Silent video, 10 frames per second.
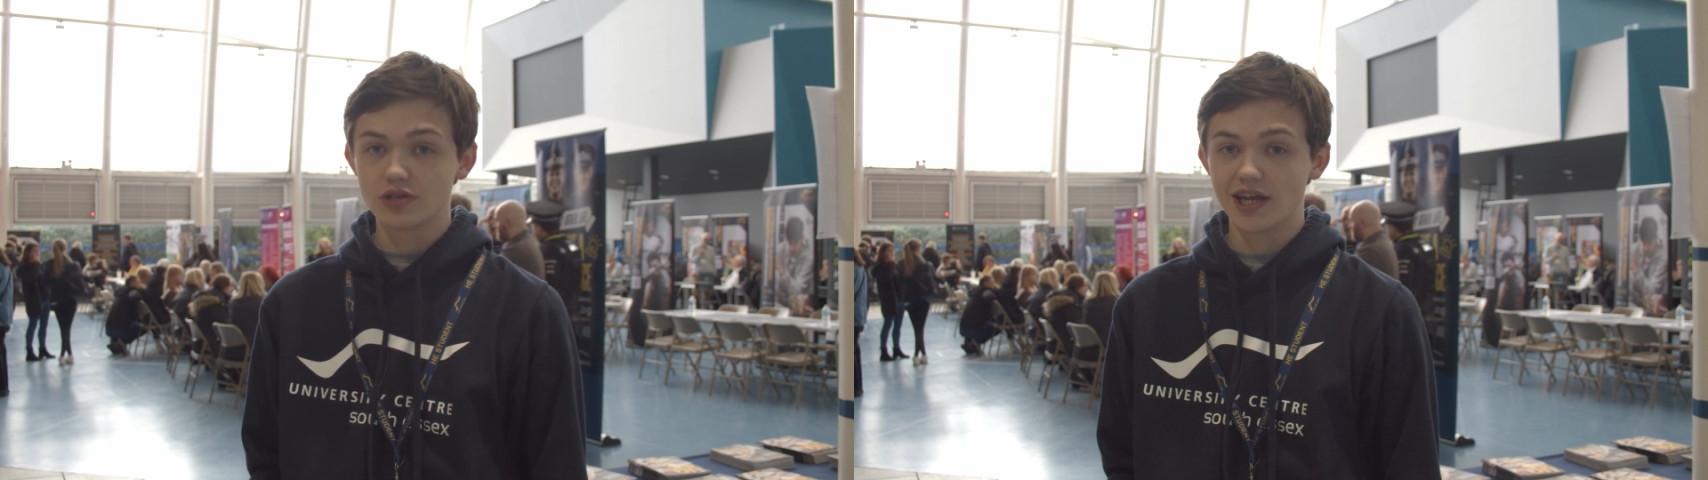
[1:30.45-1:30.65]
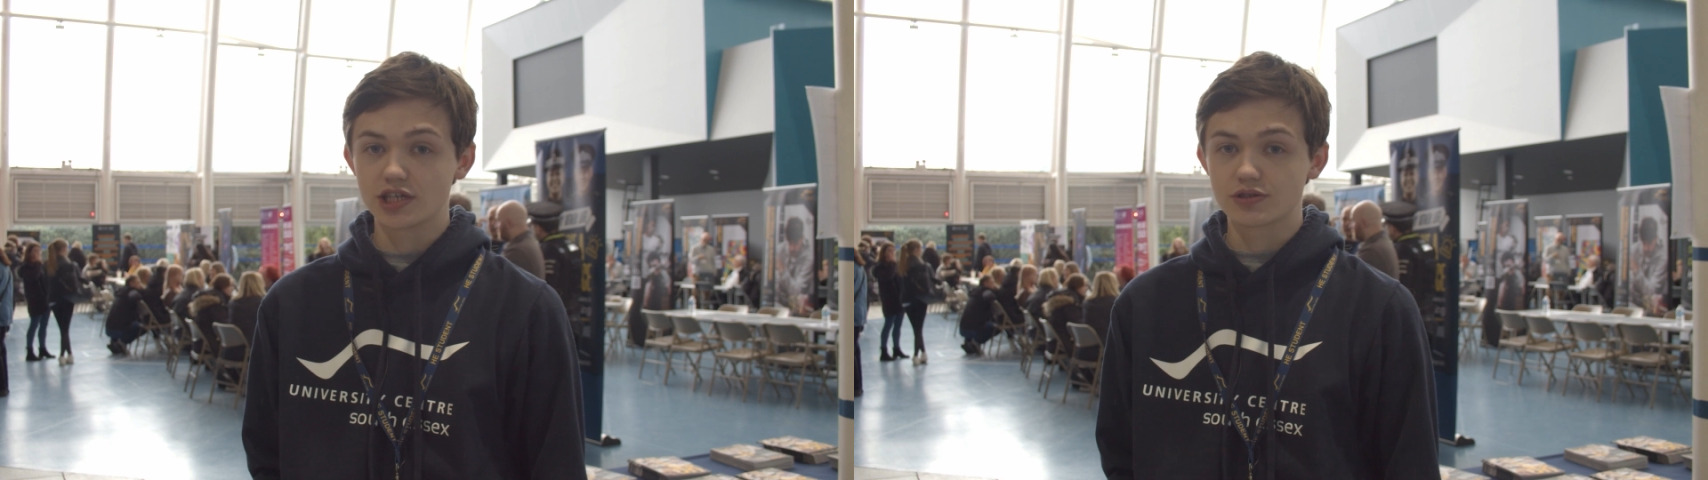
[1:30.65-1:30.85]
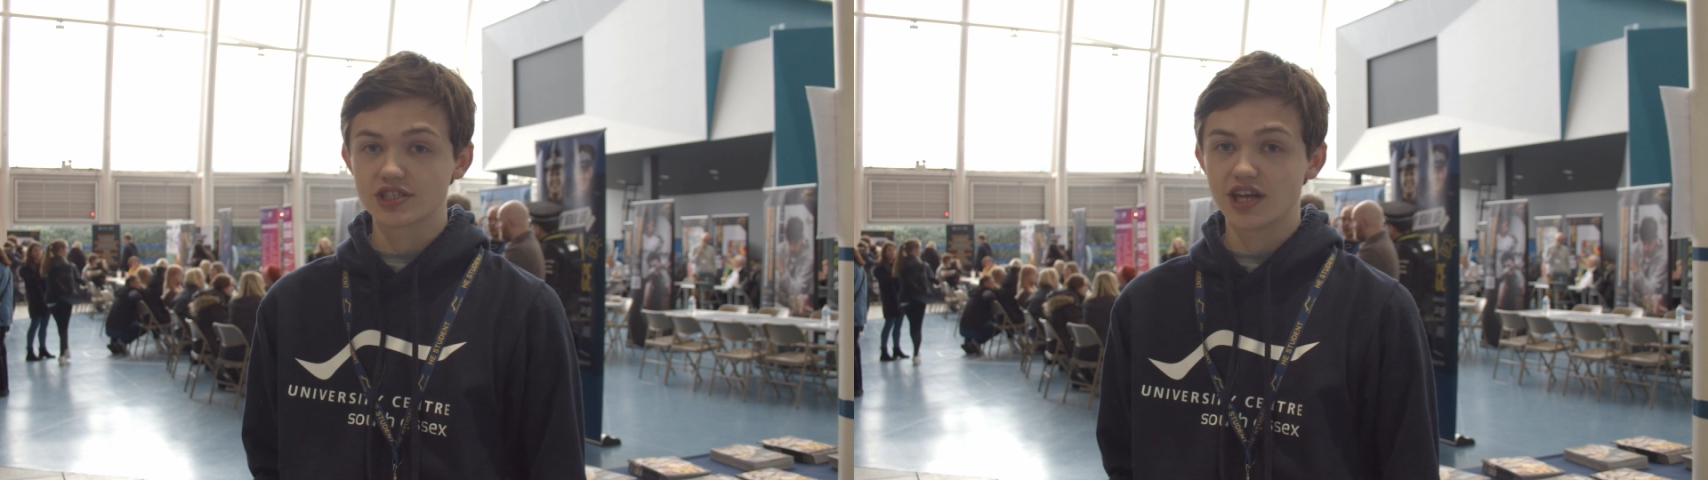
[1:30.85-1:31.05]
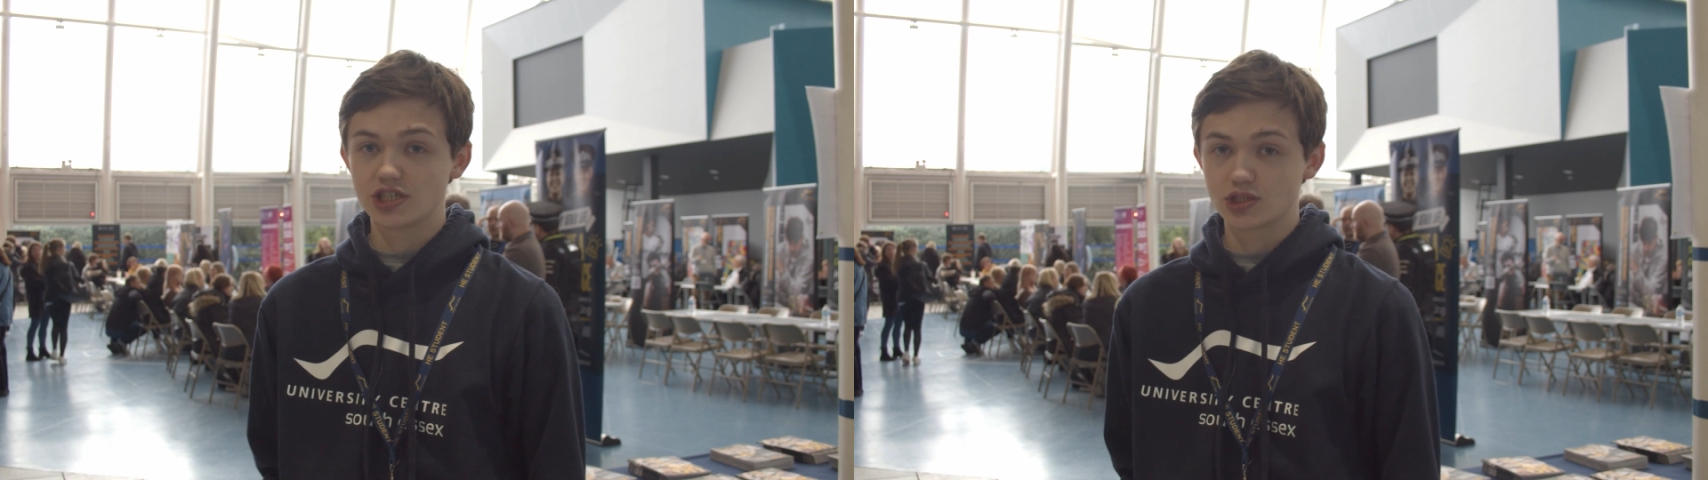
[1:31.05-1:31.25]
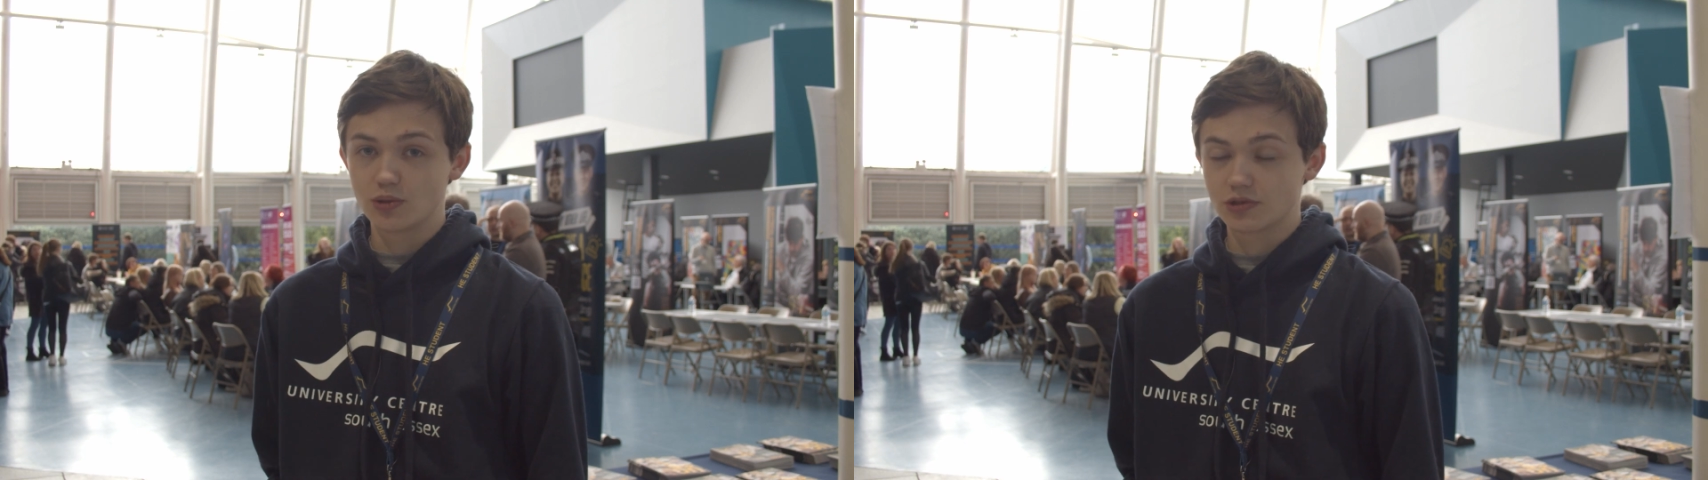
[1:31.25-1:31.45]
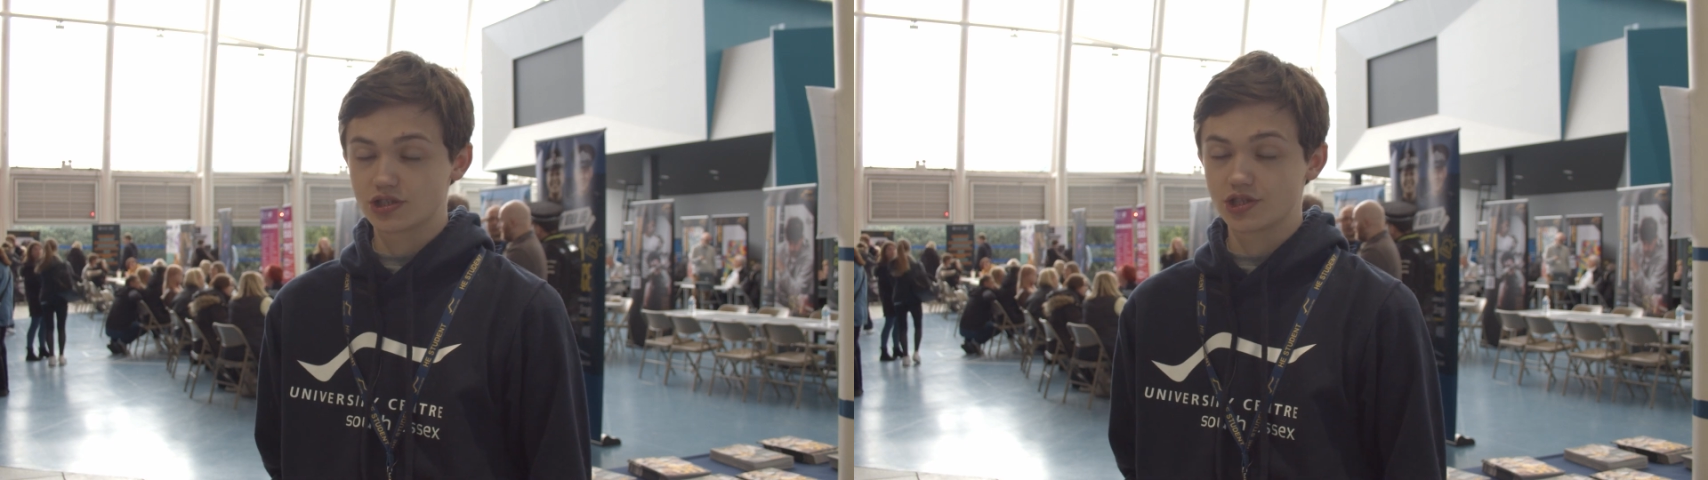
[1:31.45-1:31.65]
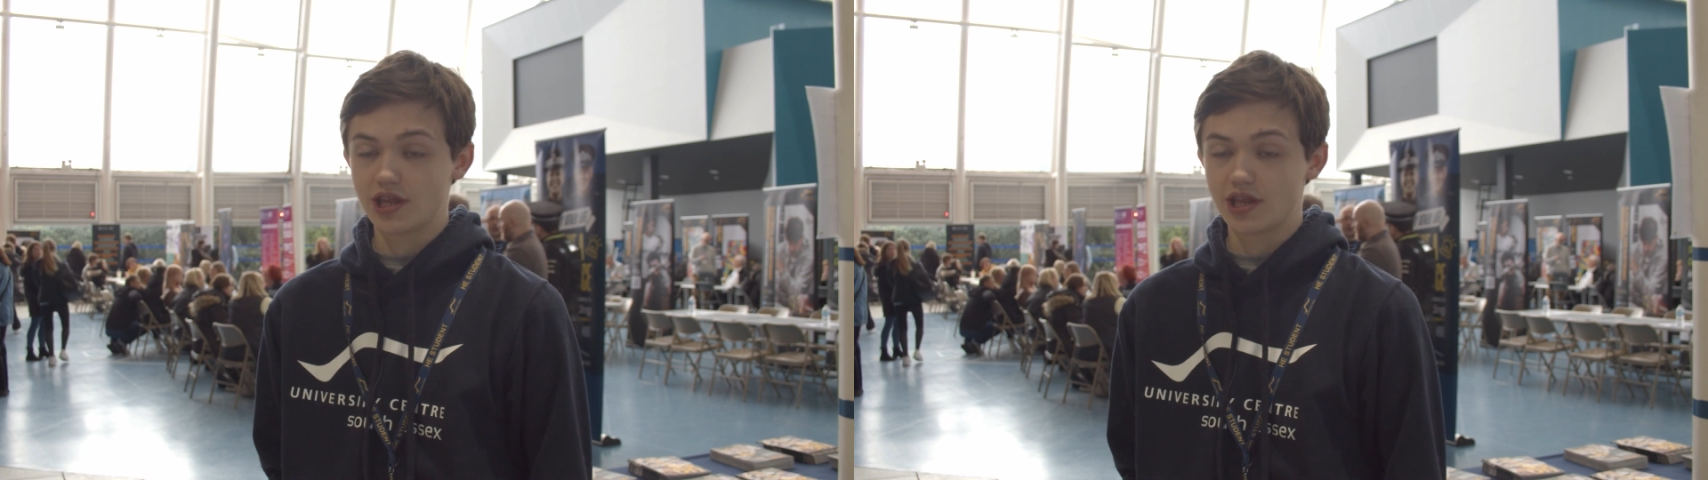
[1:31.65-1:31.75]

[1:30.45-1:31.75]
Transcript: the lecturers and actually talk to